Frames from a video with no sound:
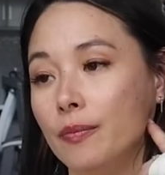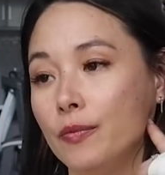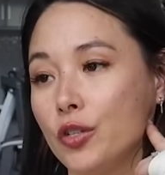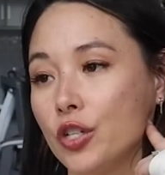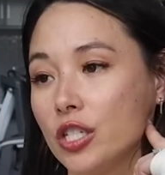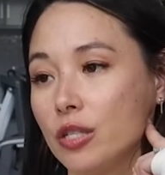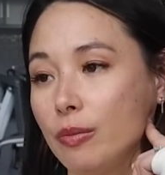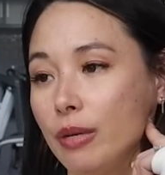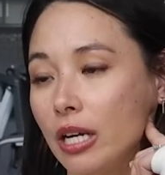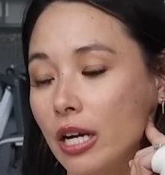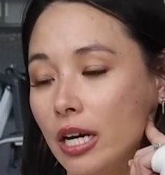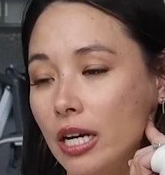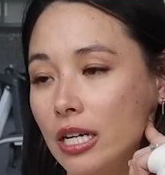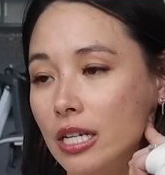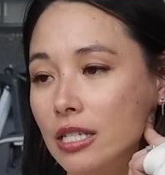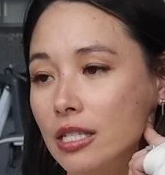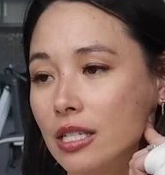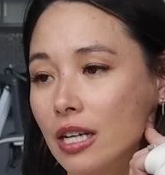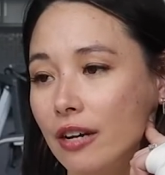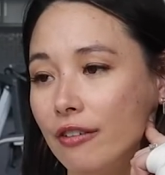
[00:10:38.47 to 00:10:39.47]
just
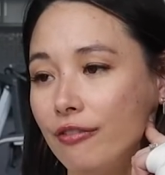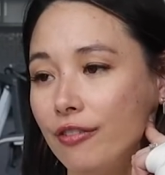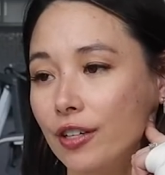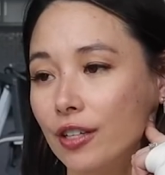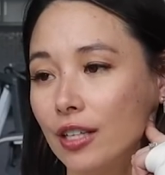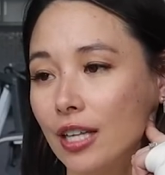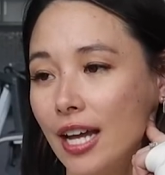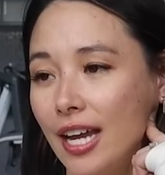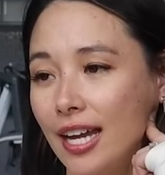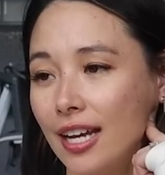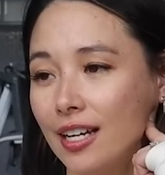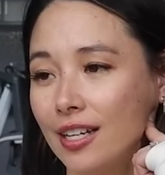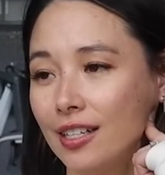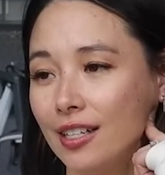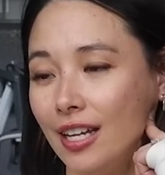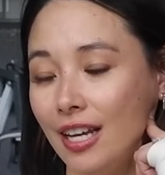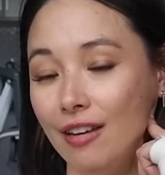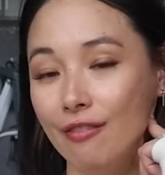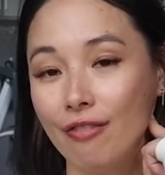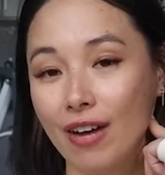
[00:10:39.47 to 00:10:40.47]
because I feel
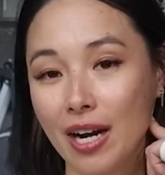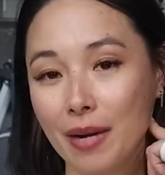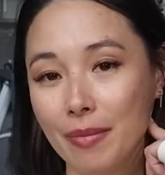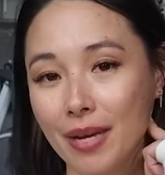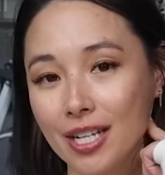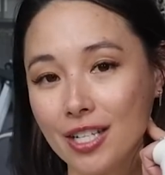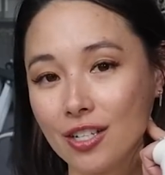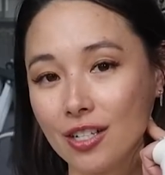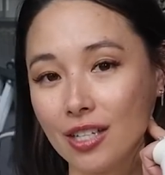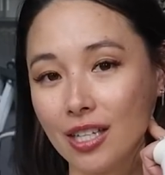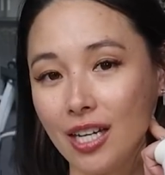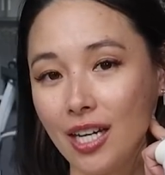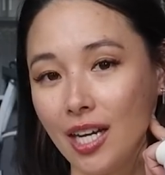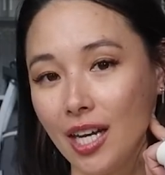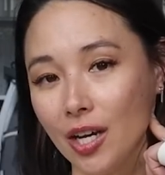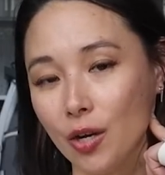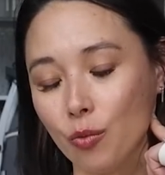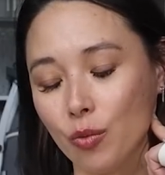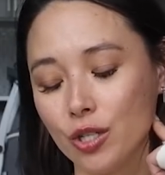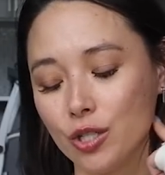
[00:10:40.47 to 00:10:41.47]
like
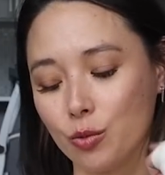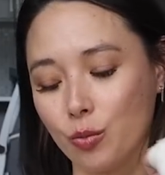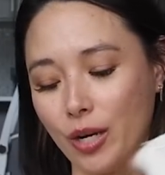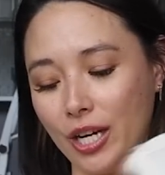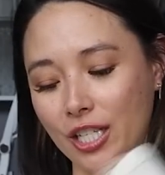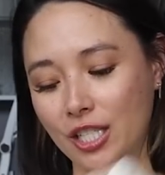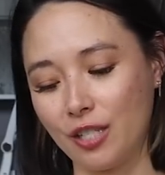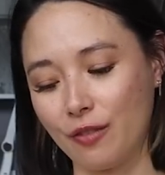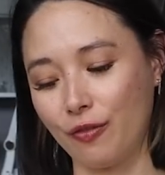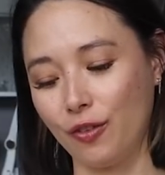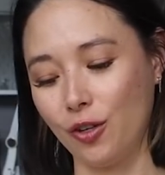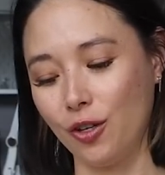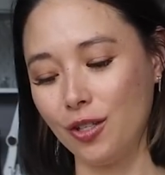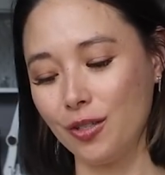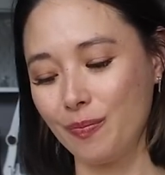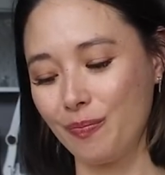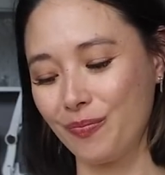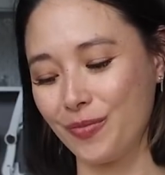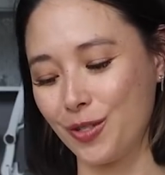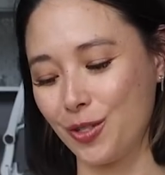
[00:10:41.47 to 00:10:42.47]
environmentally it was
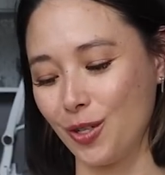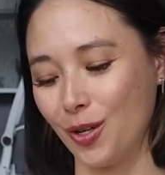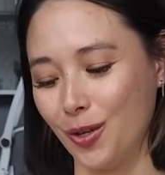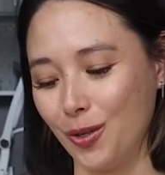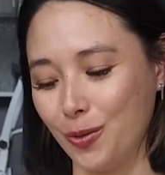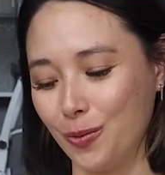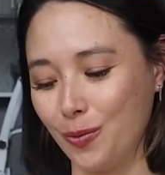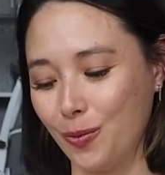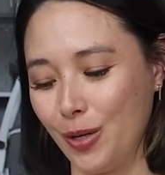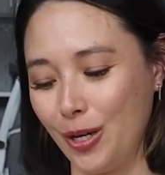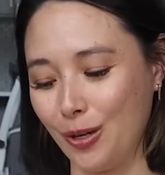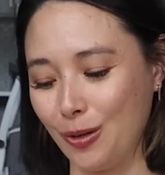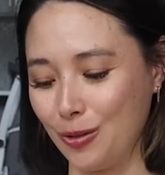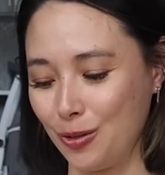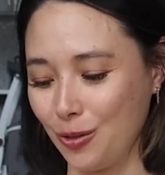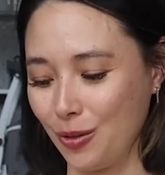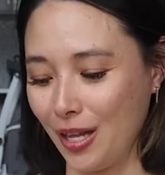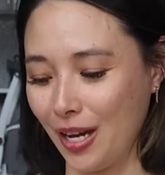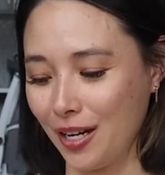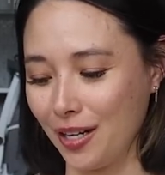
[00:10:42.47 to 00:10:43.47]
wasteful, so we
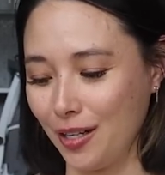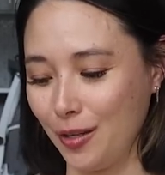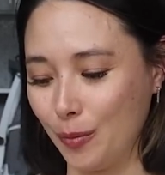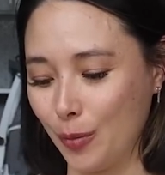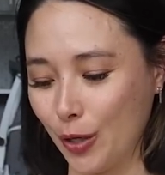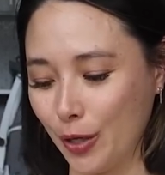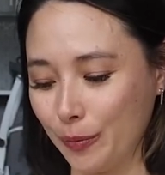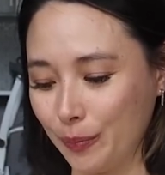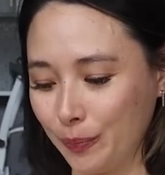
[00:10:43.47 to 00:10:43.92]
don't do that anymore.